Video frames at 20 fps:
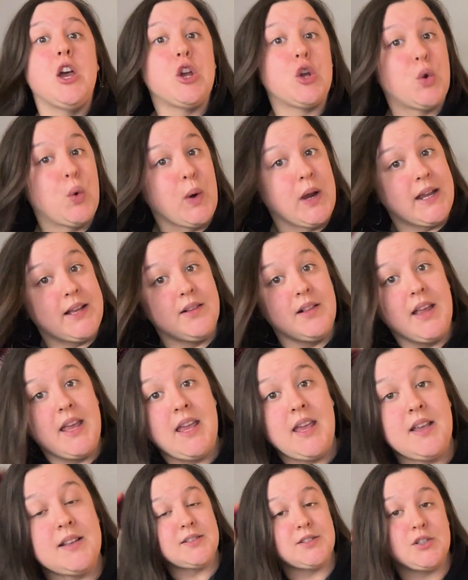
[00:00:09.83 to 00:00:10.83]

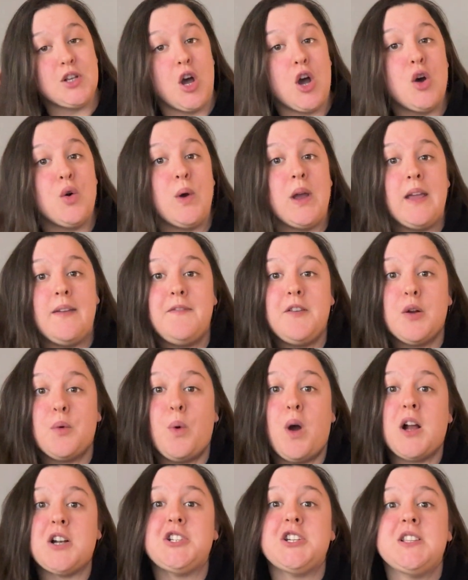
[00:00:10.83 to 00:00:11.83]
quickly. So if you're
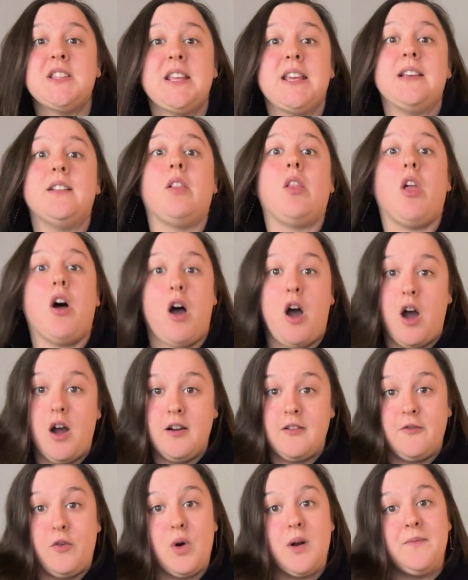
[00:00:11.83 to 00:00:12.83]
watching the long
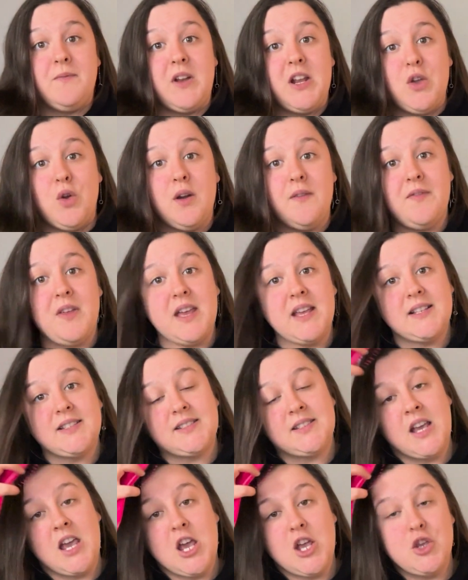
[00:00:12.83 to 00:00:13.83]
form video of this,